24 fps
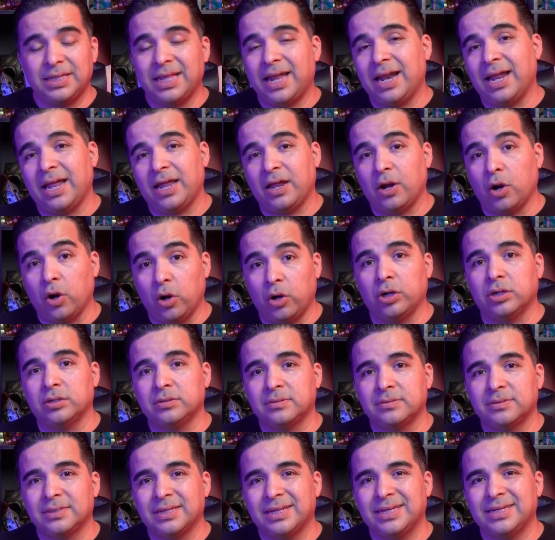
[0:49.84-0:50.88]
that I learned
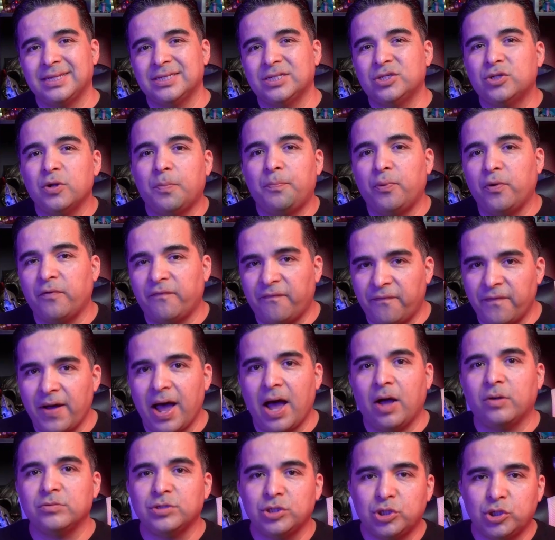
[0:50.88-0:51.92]
is the
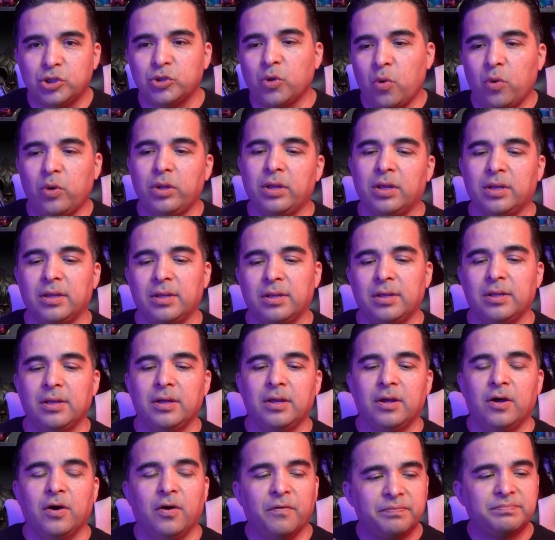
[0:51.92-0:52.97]
profound joy
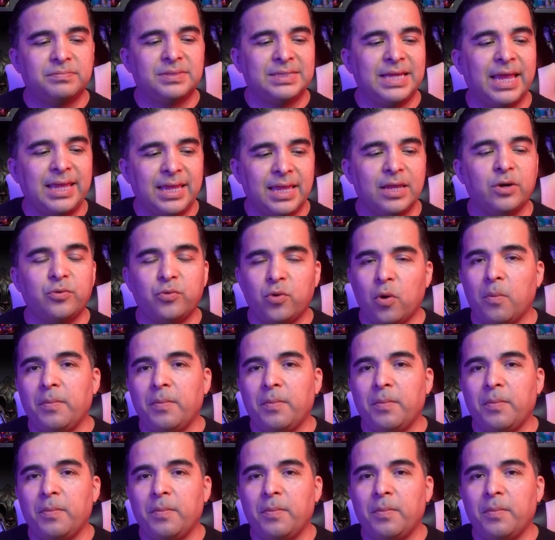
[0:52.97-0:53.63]
of taking raw